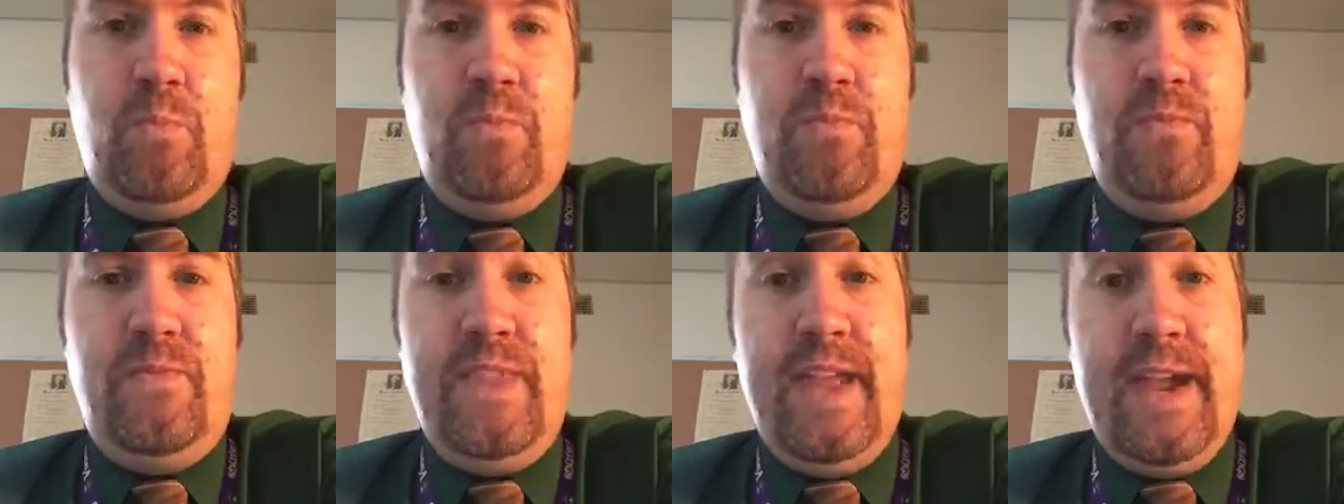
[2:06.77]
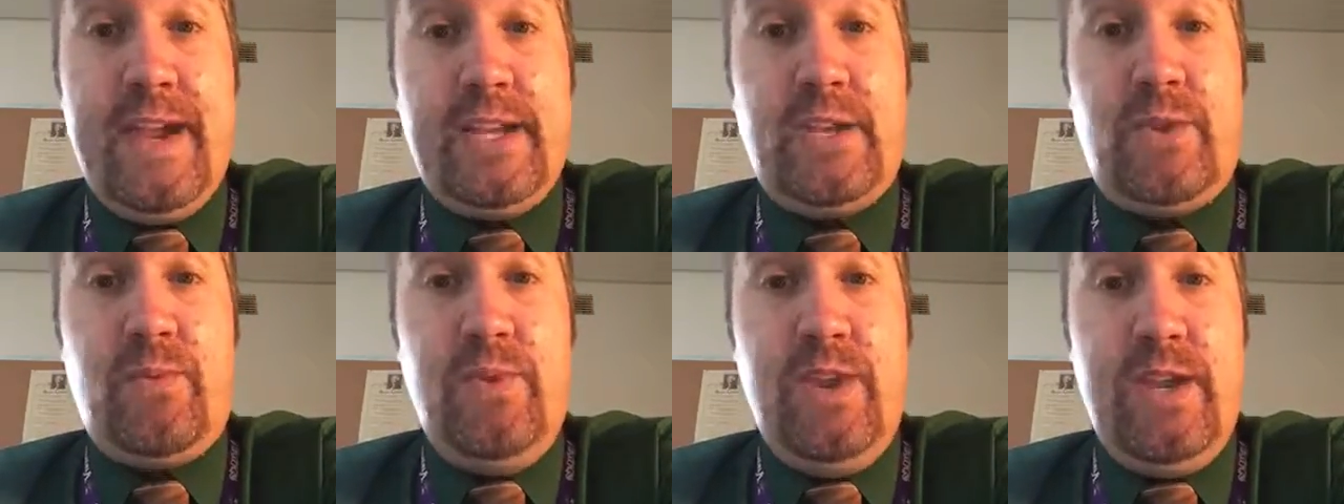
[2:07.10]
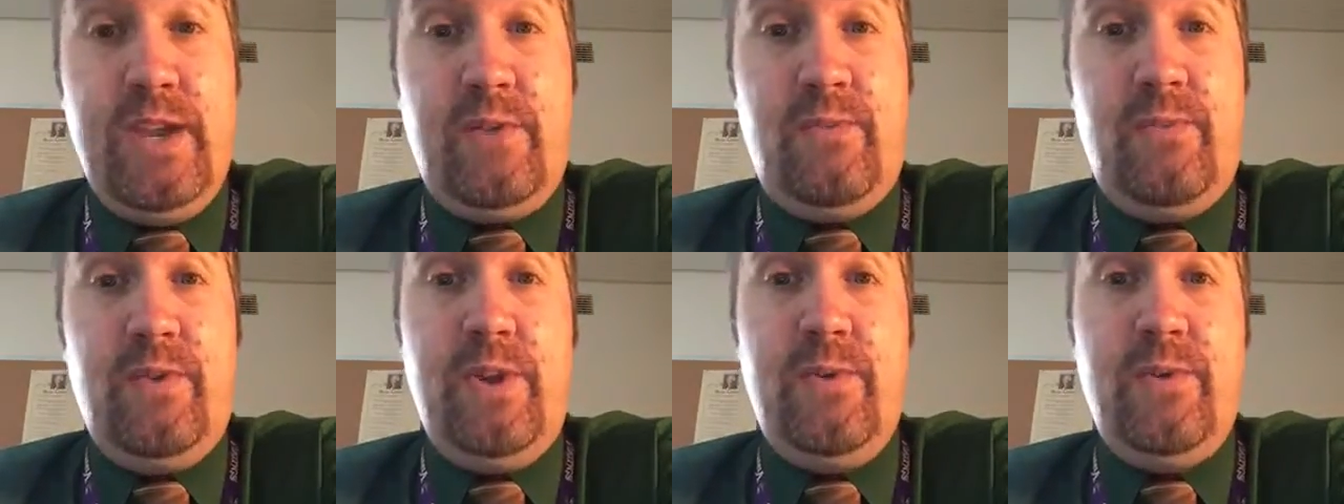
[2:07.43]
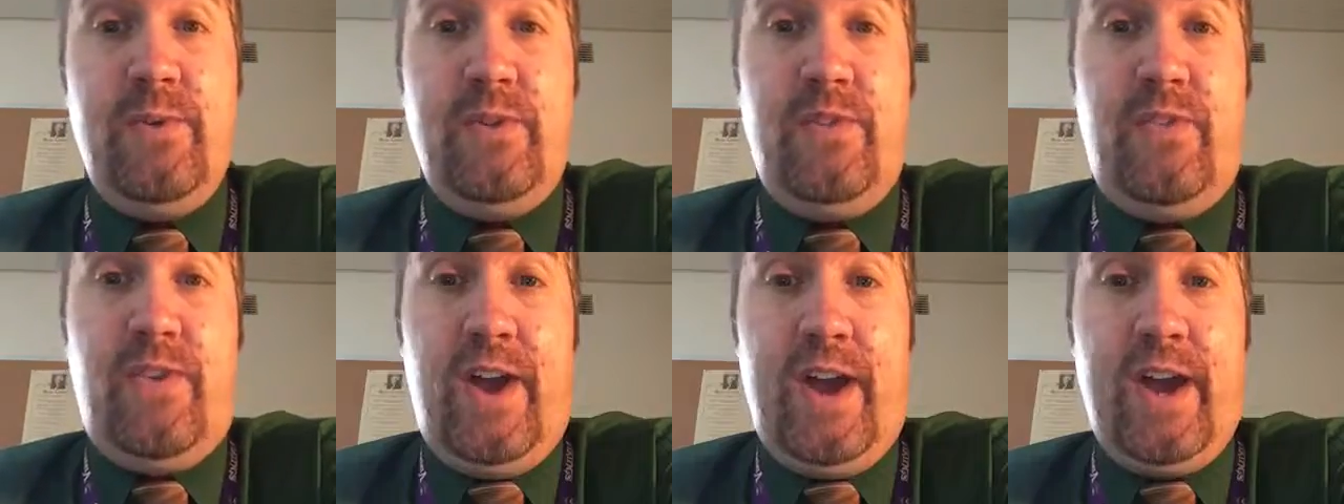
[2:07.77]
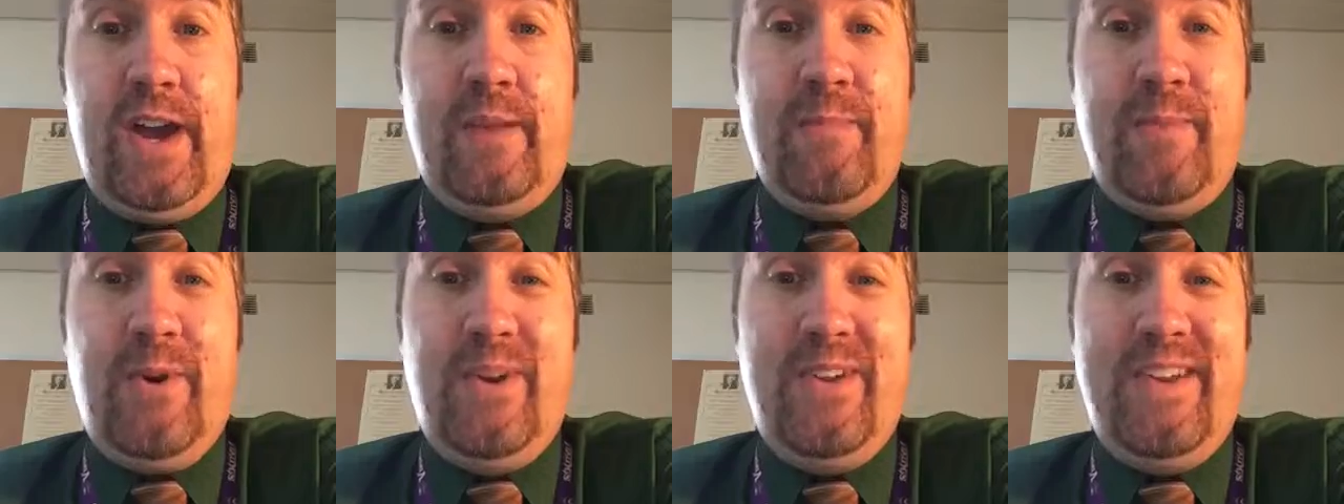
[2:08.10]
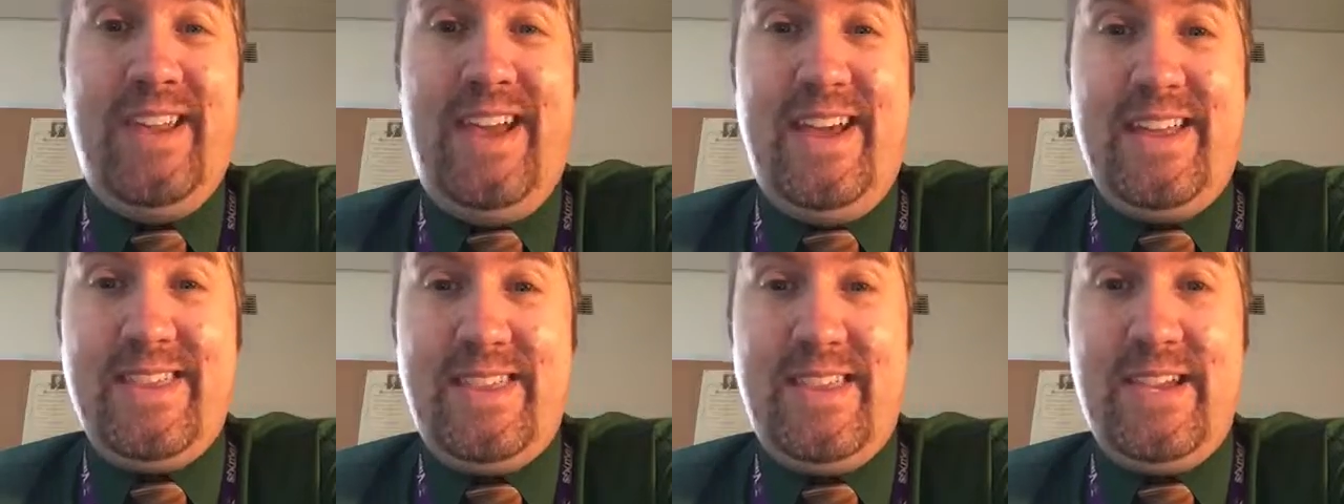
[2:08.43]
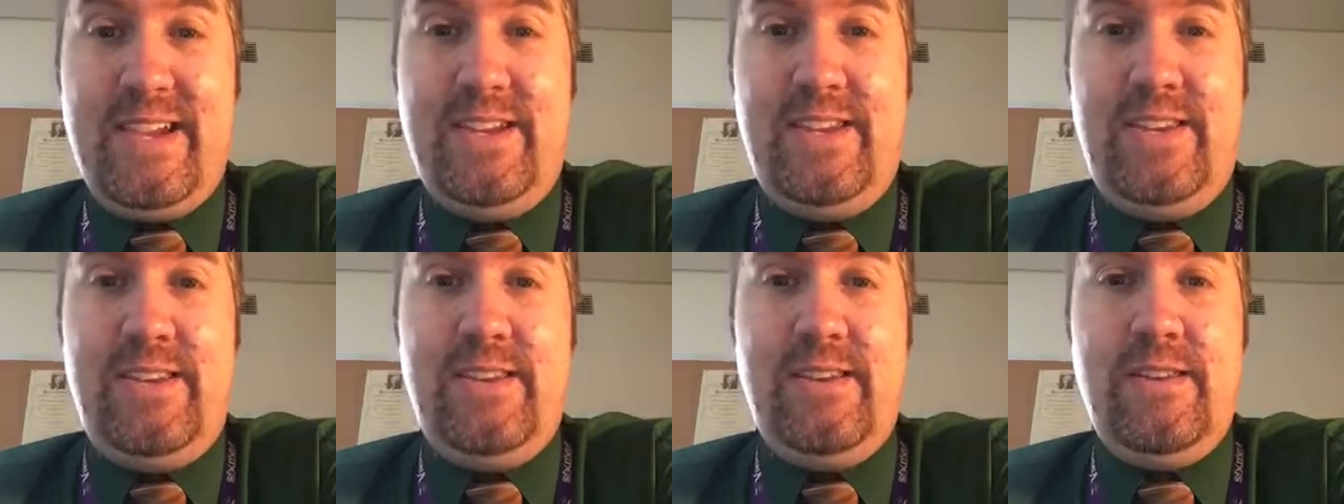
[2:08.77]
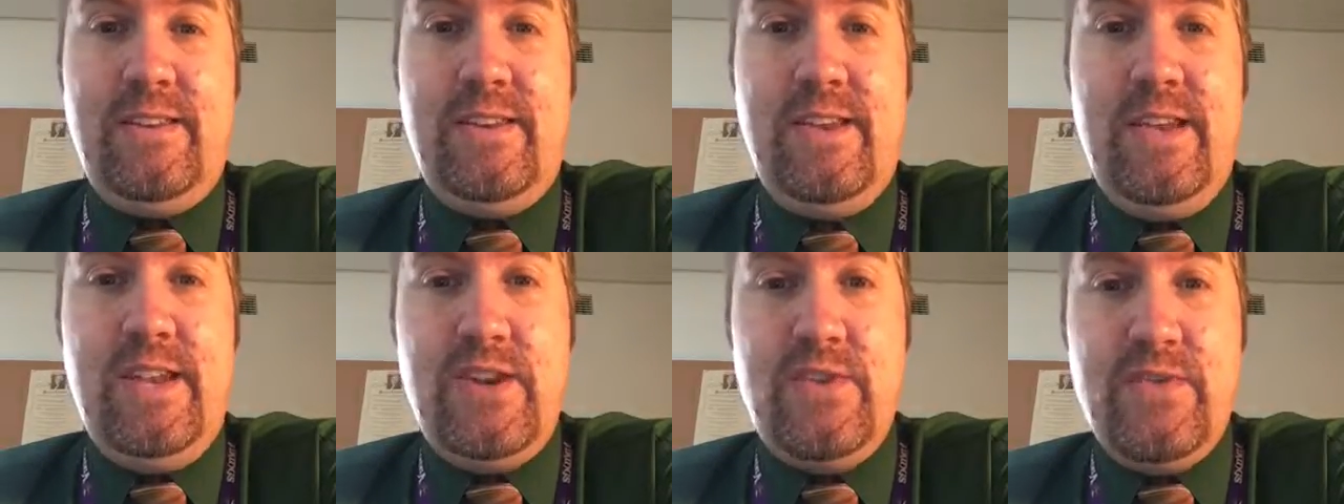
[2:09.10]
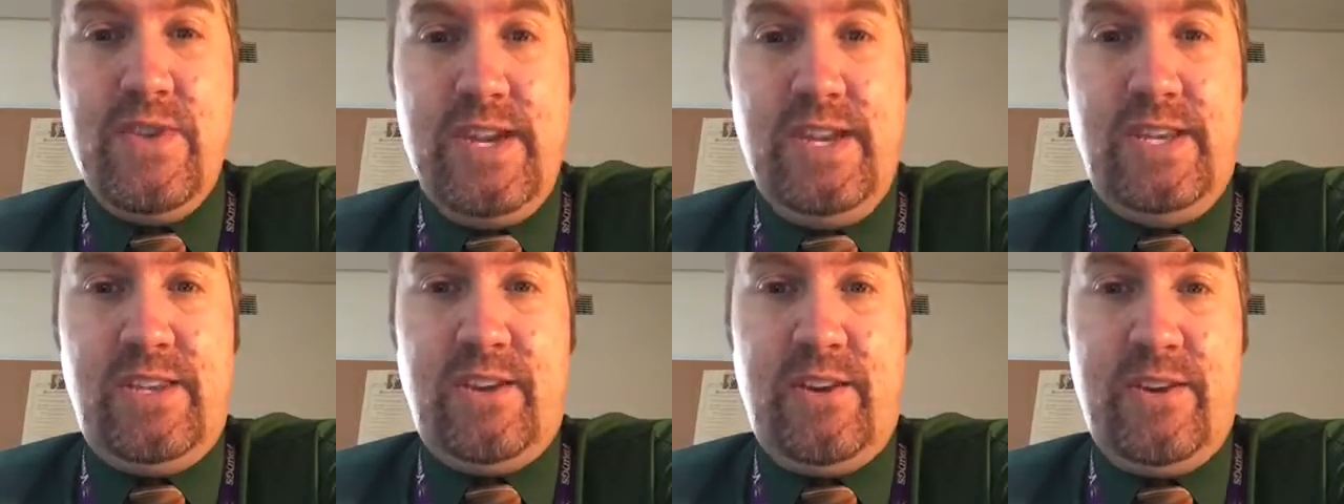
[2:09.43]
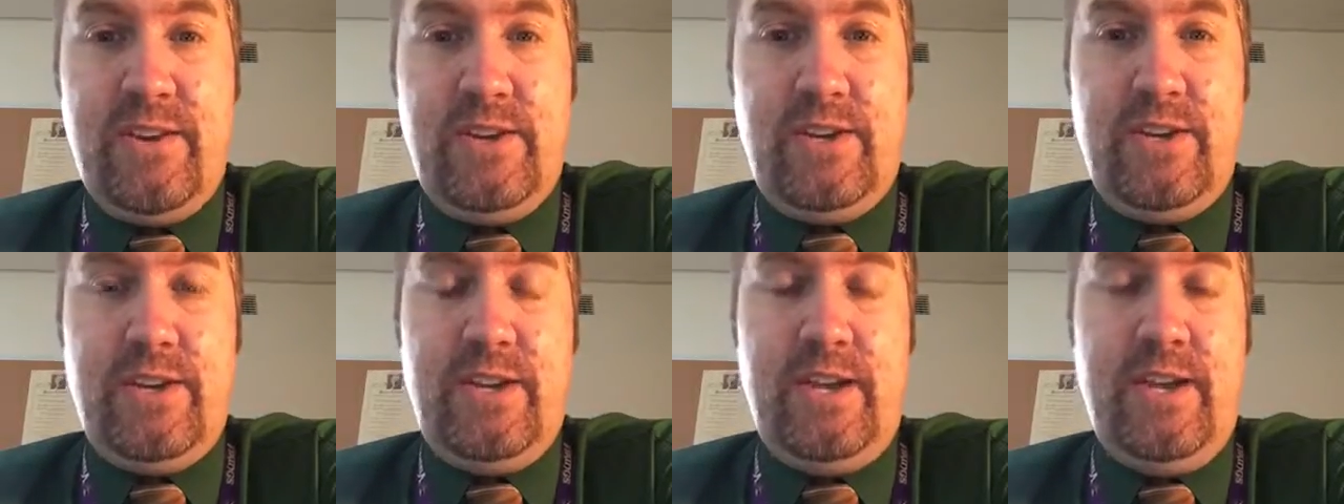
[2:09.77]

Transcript: Next week we will talk about ethics in research,